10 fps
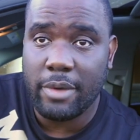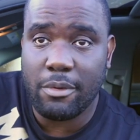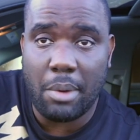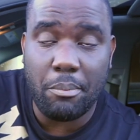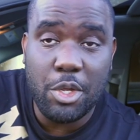
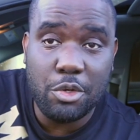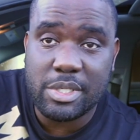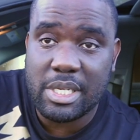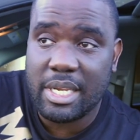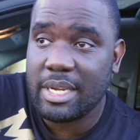for my
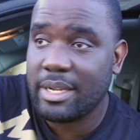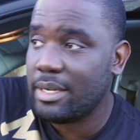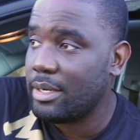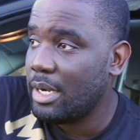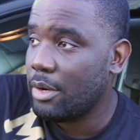music,
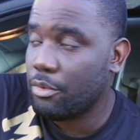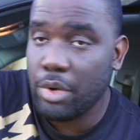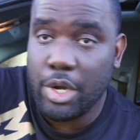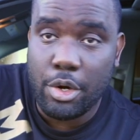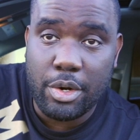
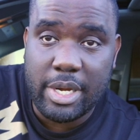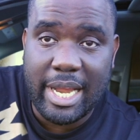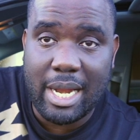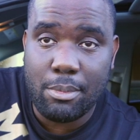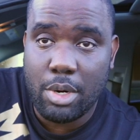rear
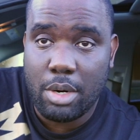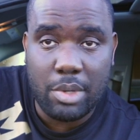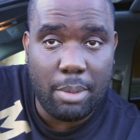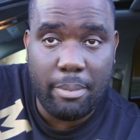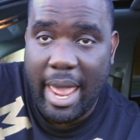camera
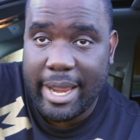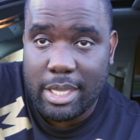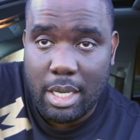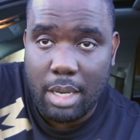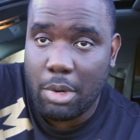when I'm
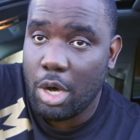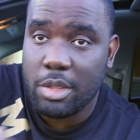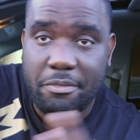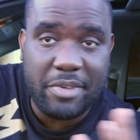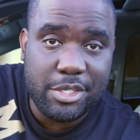backing up,
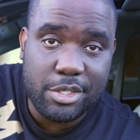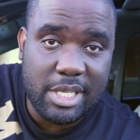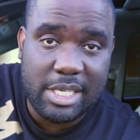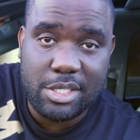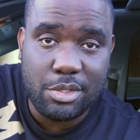all the features
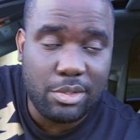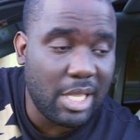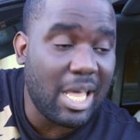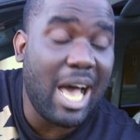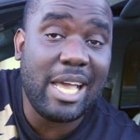that you
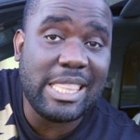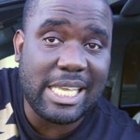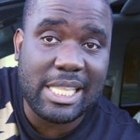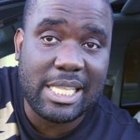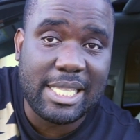that I
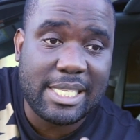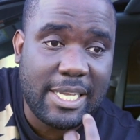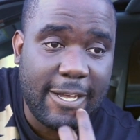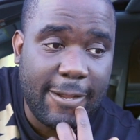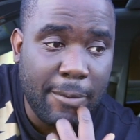needed at the
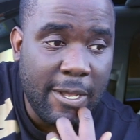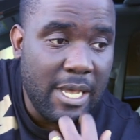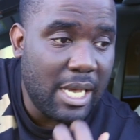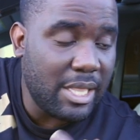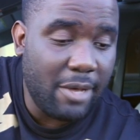time.
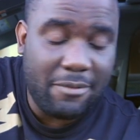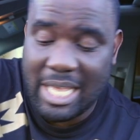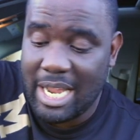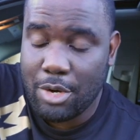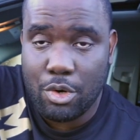Enough
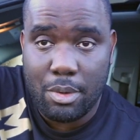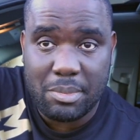leg room,